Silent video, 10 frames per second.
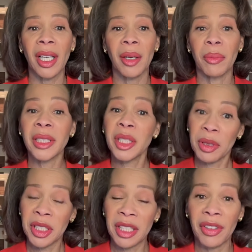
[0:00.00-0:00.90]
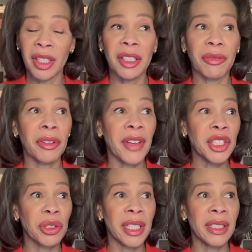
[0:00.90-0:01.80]
but specifically for
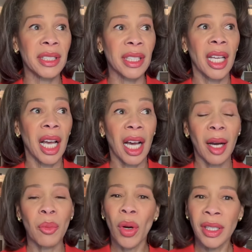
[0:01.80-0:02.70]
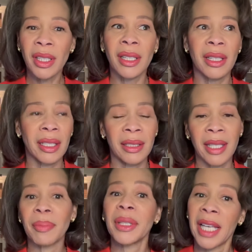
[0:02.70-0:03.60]
veterans, one of the things
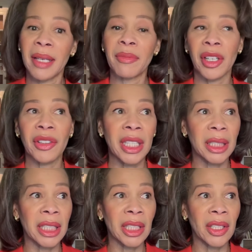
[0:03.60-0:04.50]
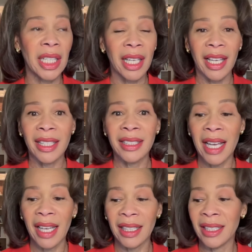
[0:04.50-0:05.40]
that became very clear is
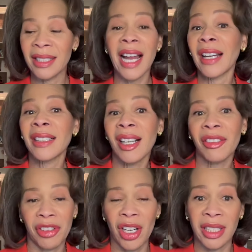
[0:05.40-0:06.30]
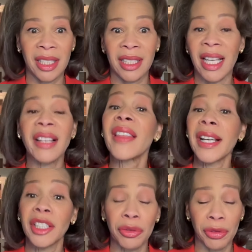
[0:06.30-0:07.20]
that it is not enough for us to say
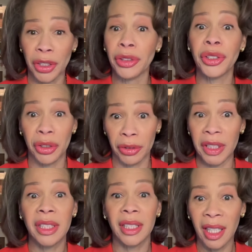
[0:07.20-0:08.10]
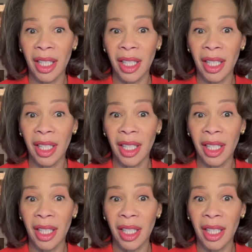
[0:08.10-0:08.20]
thank you for your service.